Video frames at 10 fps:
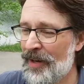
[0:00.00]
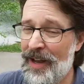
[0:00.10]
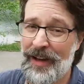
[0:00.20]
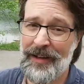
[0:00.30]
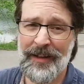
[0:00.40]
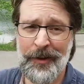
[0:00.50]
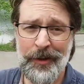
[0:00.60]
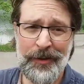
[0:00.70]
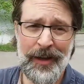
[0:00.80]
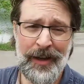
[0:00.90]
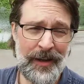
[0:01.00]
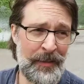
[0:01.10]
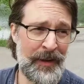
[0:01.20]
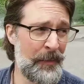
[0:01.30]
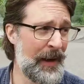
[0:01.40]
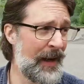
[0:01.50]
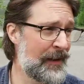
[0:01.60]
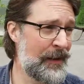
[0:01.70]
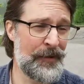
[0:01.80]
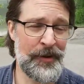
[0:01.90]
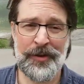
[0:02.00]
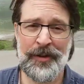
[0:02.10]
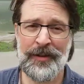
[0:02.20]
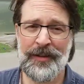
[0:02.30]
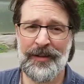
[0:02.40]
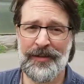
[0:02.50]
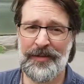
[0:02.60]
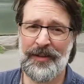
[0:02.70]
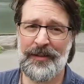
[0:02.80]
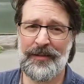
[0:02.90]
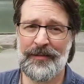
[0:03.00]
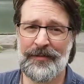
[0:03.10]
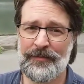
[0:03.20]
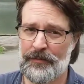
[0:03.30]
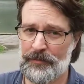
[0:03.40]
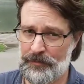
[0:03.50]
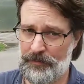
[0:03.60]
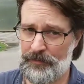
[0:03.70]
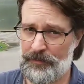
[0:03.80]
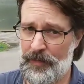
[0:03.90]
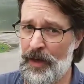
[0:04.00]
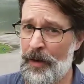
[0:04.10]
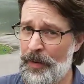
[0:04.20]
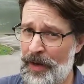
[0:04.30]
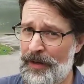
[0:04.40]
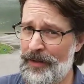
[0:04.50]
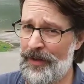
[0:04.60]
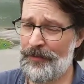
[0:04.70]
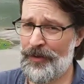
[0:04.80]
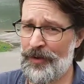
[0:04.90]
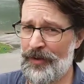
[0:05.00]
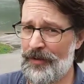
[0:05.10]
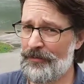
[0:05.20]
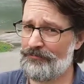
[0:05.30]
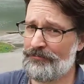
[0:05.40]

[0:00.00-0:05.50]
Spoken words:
But hey, a good day, I mean, a bad day fishing is still a bad day fishing.